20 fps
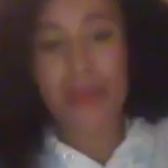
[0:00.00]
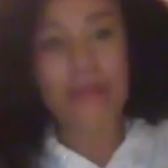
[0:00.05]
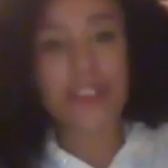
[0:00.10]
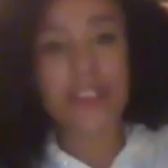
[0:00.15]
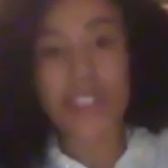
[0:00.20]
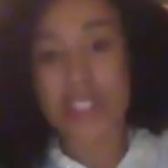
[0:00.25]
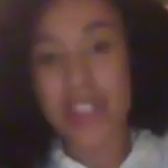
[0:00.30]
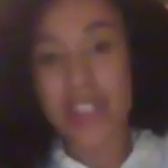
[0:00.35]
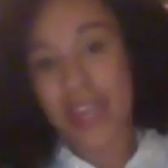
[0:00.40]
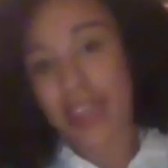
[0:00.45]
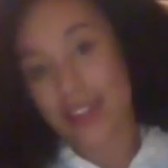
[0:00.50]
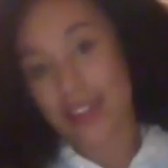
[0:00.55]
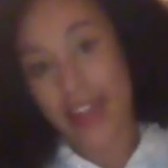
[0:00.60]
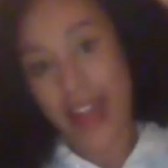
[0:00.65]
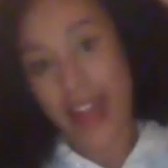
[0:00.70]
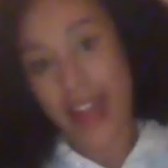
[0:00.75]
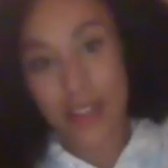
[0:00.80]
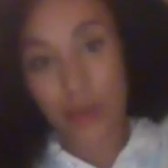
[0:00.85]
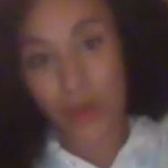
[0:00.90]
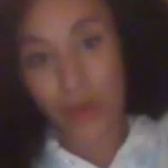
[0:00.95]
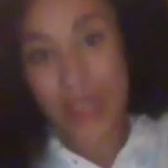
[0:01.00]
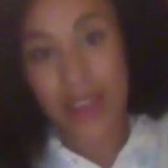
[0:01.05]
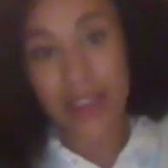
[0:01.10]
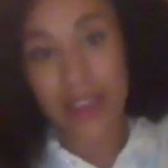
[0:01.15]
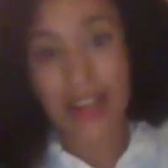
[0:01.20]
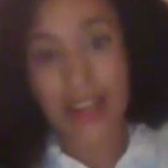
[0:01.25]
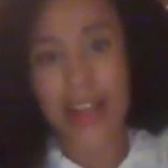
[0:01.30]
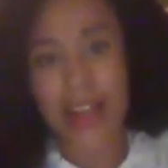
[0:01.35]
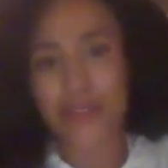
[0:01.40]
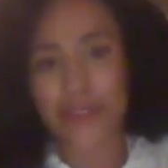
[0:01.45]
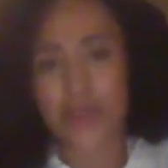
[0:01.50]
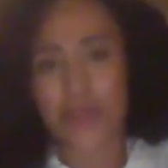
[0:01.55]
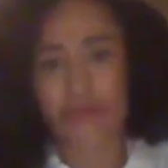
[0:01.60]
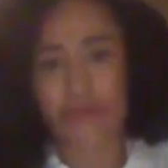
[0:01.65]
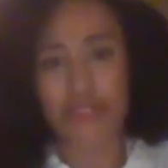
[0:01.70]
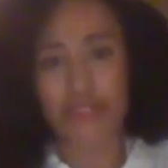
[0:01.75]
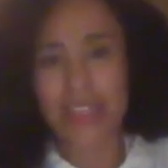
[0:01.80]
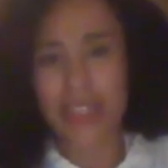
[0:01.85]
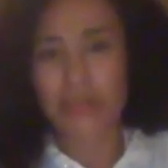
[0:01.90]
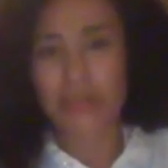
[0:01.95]
just take next week and have some
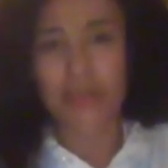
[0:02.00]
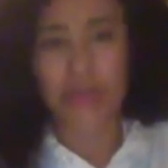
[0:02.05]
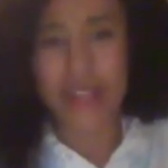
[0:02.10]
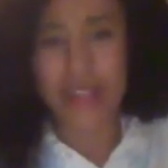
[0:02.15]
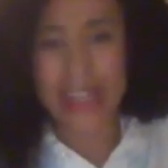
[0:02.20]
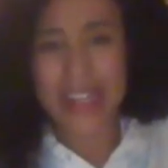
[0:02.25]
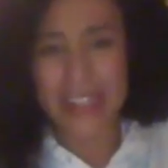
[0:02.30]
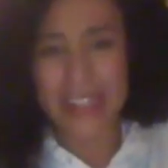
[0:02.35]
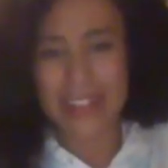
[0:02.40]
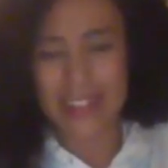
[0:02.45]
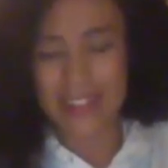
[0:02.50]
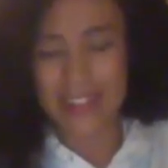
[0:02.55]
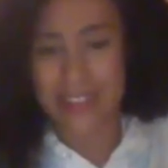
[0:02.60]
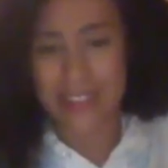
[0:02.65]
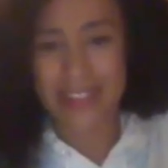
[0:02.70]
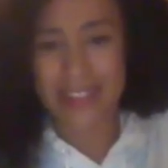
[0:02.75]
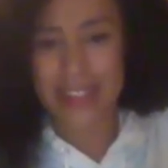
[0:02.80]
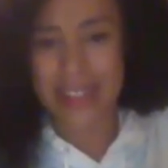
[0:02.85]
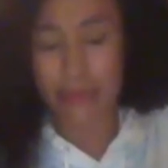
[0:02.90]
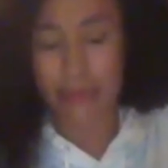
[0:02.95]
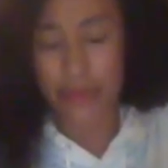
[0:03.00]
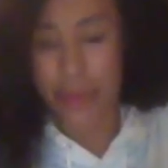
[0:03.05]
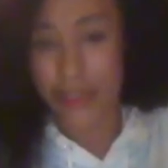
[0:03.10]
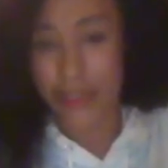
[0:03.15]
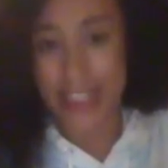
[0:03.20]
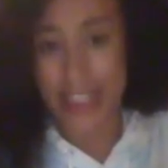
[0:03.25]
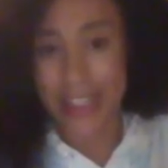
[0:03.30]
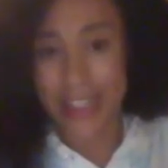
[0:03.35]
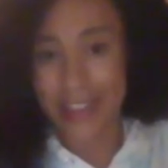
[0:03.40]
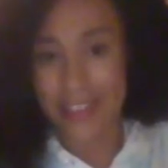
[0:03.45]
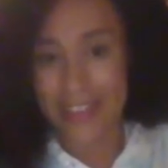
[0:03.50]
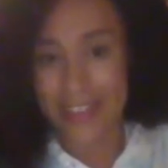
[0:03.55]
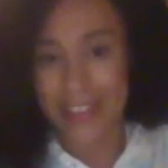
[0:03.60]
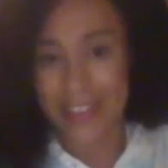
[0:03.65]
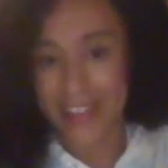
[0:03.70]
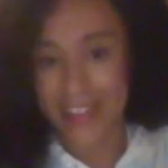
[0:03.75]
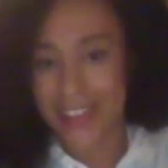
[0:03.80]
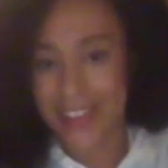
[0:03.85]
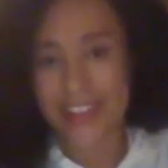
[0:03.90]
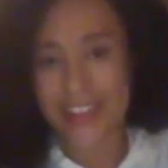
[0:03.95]
really weird sleep routine,
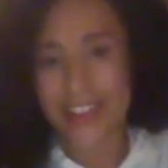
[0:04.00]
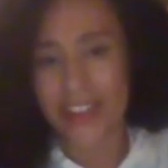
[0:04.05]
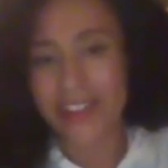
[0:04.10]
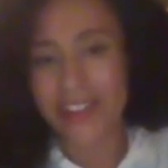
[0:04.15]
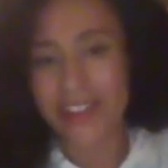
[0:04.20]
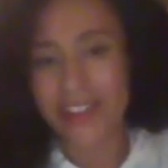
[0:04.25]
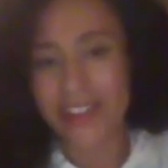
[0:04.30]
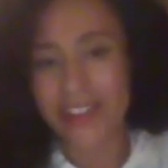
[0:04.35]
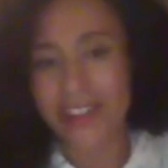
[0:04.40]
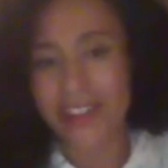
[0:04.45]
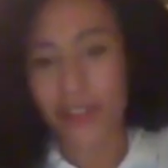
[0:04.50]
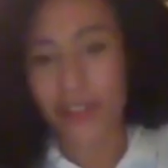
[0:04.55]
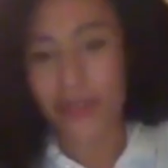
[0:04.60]
you know, depending if